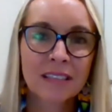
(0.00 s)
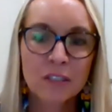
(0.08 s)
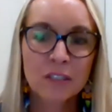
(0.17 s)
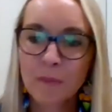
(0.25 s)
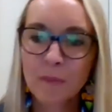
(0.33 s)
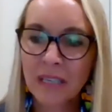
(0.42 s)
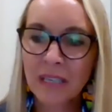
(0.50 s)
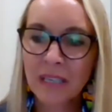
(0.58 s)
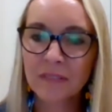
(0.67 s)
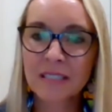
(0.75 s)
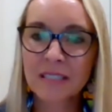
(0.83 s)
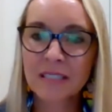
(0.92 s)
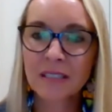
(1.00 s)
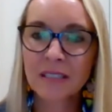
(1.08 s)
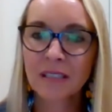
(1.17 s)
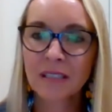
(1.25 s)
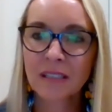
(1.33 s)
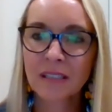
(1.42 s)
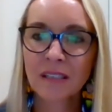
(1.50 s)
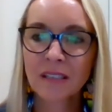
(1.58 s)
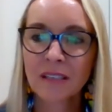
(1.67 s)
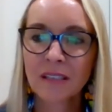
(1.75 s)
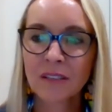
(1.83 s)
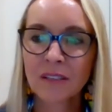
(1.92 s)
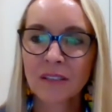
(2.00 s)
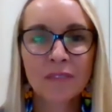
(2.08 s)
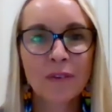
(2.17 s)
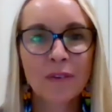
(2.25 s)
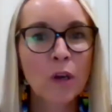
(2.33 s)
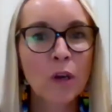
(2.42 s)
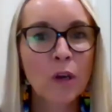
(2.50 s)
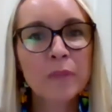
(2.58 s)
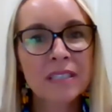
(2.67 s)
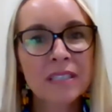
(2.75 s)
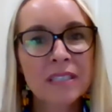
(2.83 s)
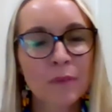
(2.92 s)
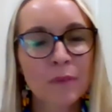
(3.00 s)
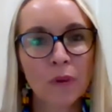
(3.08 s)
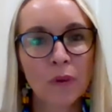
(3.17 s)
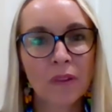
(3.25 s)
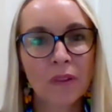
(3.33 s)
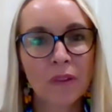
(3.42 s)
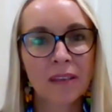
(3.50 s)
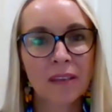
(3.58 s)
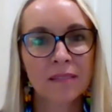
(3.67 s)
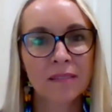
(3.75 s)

So many of us, if I'm not busy, I'm not worthy.